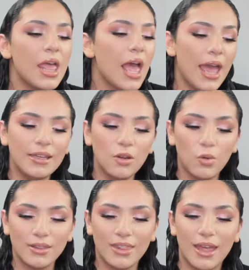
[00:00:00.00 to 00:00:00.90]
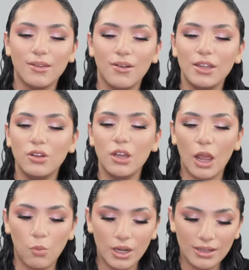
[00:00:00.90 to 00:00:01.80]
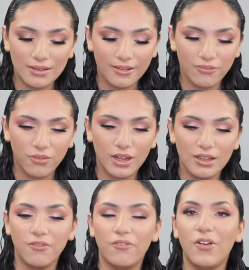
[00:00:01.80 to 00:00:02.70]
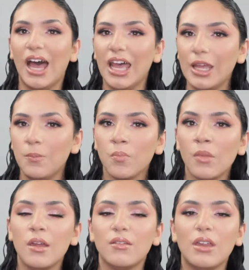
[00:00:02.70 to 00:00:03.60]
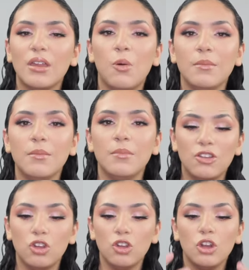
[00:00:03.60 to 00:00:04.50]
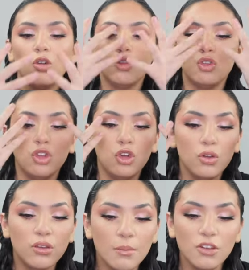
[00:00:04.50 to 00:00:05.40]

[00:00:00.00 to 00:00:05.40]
I didn't want that. So I wanted a different vibe. So I wanted me to, do some of the